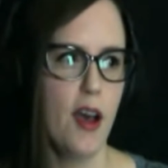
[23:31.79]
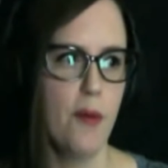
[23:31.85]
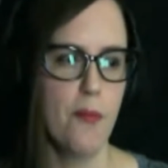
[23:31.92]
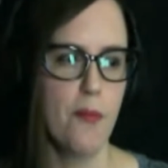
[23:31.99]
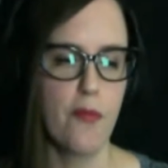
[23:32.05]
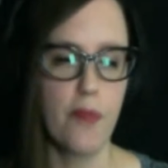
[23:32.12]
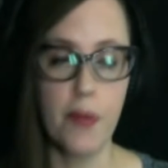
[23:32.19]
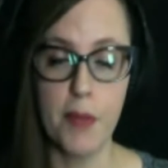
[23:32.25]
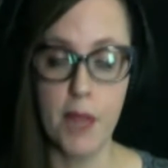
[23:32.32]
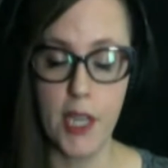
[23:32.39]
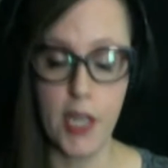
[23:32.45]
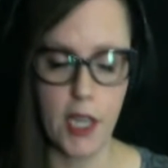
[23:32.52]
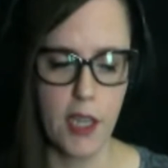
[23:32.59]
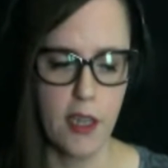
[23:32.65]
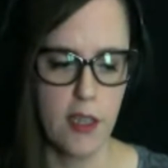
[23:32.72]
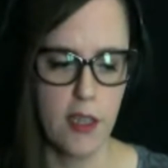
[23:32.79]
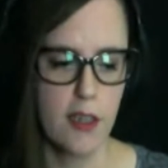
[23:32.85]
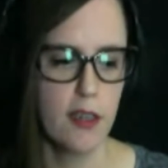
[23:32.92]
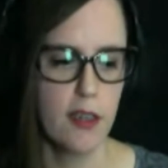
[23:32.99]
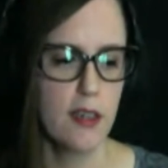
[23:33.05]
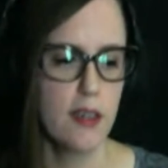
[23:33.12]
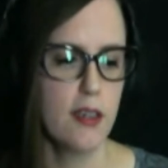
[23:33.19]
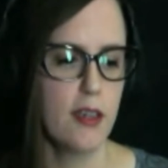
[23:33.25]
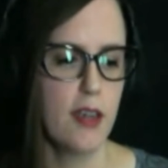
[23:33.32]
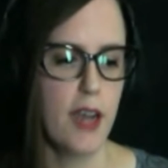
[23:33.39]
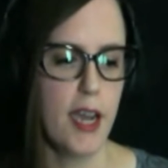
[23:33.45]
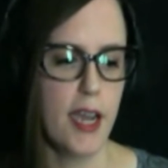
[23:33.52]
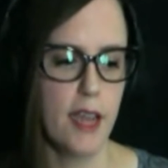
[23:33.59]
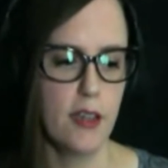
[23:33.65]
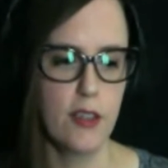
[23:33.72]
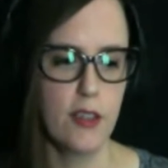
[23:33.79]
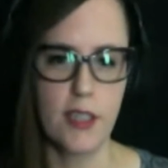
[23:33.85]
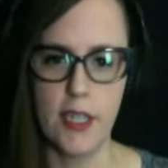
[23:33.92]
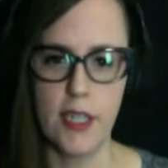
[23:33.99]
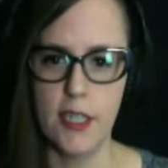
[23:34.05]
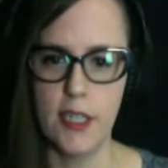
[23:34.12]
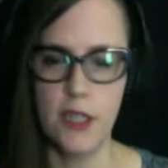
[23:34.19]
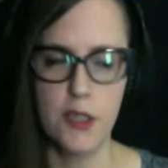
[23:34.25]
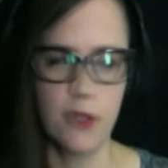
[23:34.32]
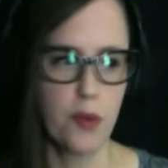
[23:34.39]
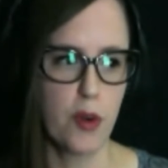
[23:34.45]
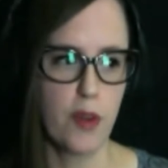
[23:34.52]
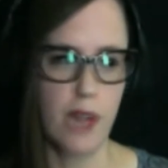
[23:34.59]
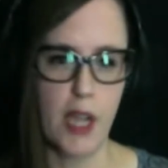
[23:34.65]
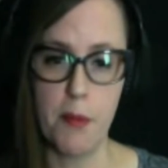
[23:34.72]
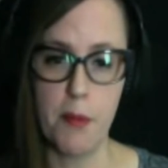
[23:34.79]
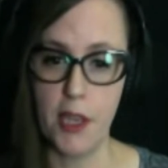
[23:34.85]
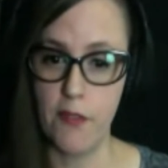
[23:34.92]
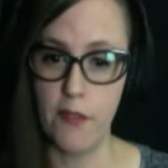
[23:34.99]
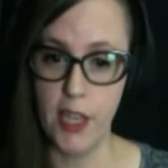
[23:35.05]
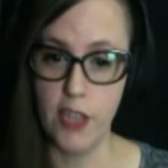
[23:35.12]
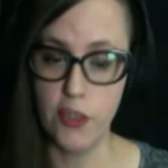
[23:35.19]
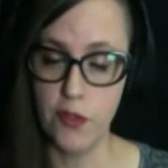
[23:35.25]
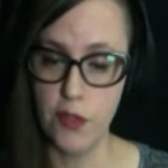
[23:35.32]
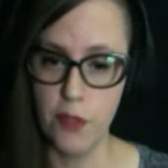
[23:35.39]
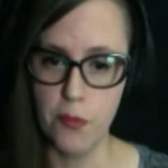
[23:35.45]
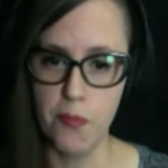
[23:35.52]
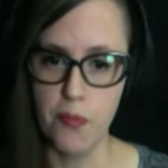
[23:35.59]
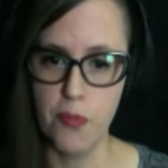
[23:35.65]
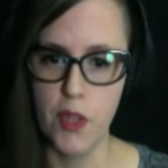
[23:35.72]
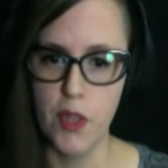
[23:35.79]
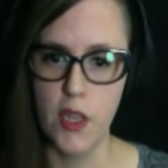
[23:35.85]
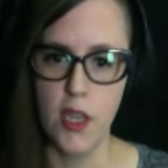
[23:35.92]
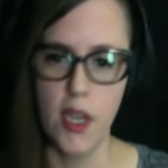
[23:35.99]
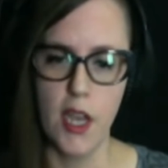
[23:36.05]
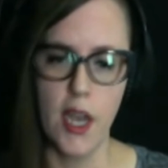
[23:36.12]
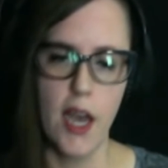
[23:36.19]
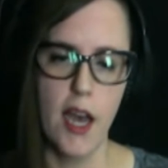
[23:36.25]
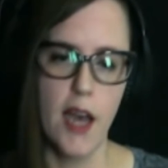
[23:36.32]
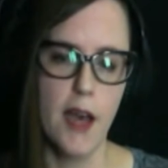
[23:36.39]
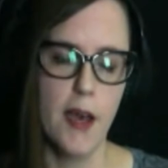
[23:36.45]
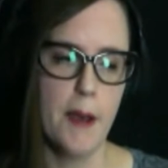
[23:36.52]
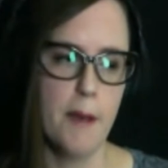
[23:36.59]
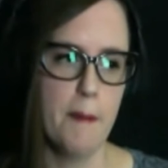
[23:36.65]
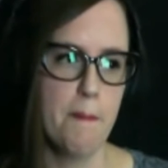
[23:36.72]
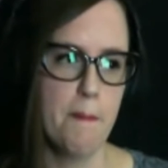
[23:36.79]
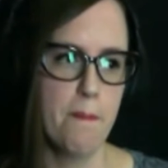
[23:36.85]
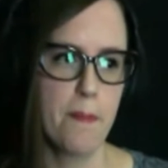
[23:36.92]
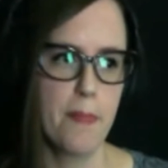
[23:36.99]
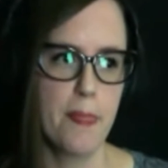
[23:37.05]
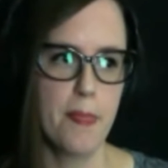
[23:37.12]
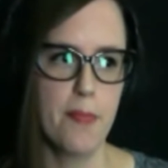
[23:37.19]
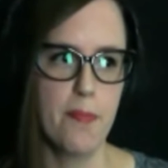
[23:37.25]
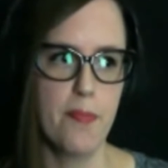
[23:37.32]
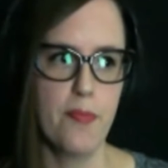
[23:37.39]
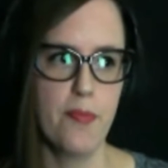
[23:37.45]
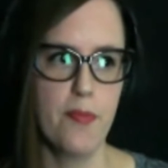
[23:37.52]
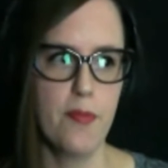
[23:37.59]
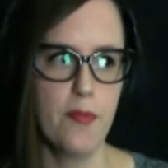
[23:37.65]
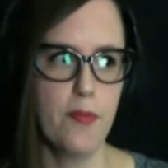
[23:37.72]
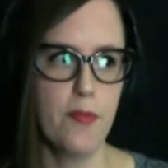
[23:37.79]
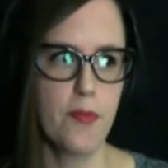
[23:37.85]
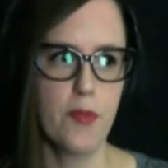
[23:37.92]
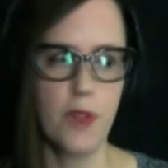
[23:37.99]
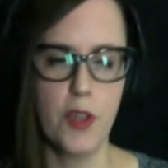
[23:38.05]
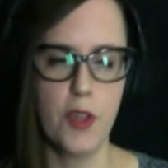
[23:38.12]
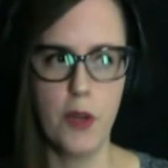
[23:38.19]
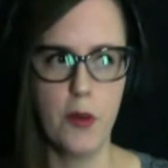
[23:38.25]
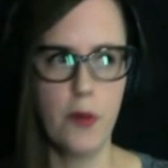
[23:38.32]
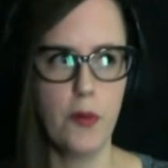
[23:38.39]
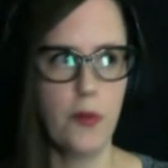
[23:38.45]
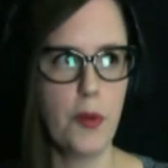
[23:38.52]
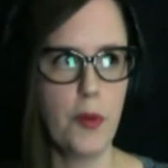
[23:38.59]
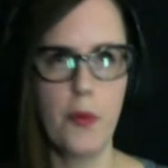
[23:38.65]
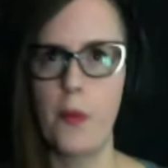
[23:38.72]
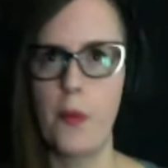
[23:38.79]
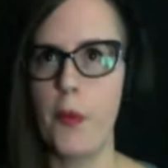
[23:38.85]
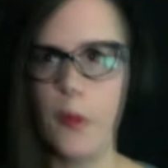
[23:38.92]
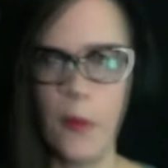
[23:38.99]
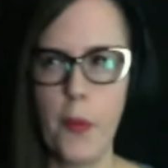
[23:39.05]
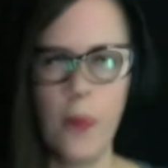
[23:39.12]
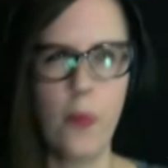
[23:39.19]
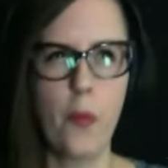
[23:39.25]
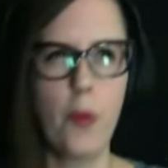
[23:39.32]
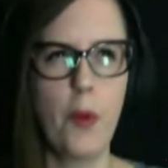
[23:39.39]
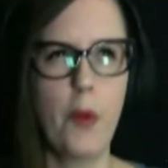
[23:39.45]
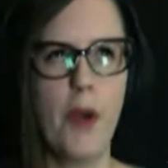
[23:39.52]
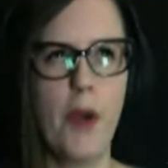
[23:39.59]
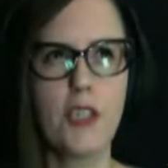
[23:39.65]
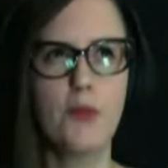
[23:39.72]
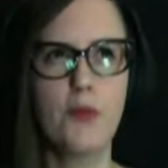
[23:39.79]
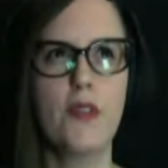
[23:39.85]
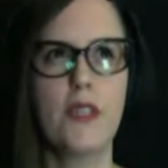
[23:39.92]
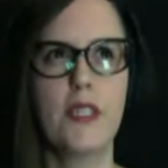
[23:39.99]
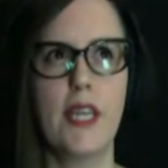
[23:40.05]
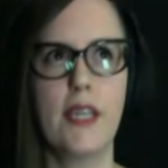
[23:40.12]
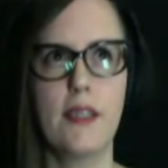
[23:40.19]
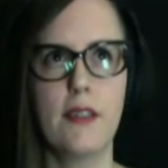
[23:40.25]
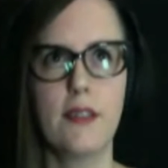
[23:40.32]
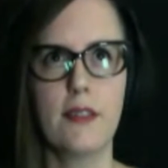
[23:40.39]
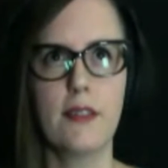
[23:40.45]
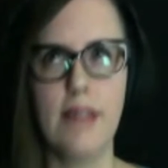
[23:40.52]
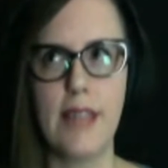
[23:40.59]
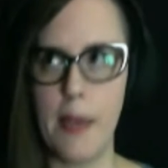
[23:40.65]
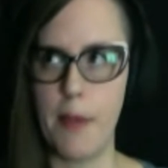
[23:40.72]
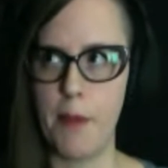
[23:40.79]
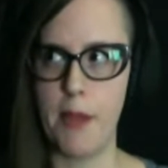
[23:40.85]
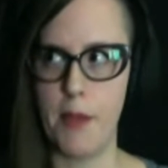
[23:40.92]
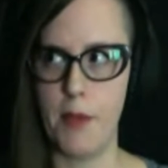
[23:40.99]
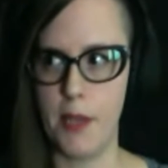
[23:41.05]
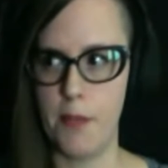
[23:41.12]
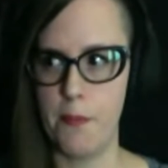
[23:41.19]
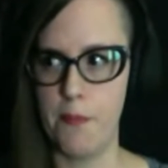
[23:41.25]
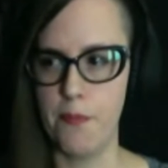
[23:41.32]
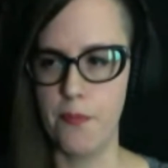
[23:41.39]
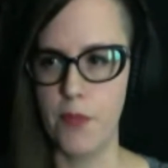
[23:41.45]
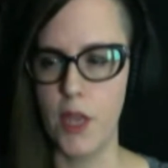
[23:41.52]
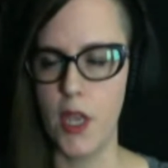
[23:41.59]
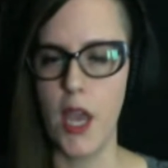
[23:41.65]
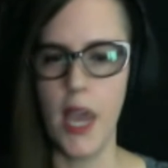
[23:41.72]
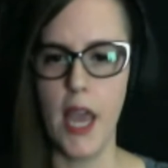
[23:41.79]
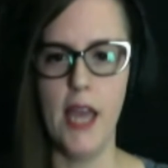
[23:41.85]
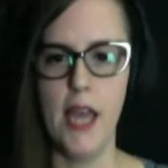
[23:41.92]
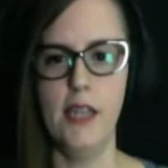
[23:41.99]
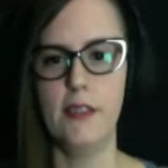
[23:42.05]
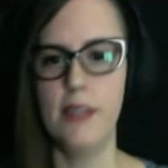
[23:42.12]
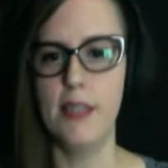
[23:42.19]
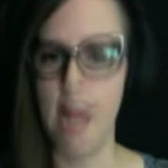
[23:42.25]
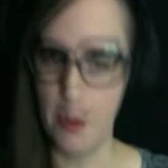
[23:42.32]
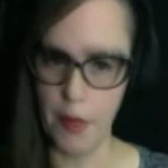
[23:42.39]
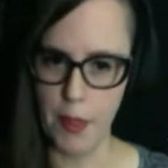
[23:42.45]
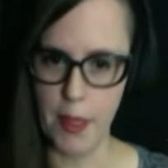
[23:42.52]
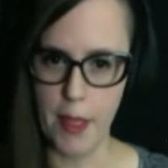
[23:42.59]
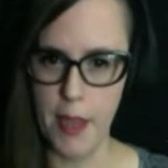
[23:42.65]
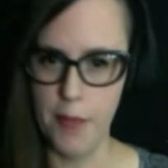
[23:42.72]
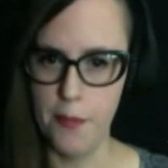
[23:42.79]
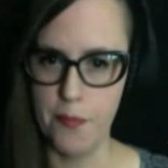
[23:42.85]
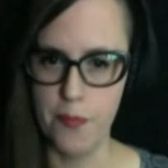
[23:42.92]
For me, I looked at it as more of a coming of age film. Um, you know, when we watch movies like Stand By Me and Now and Then,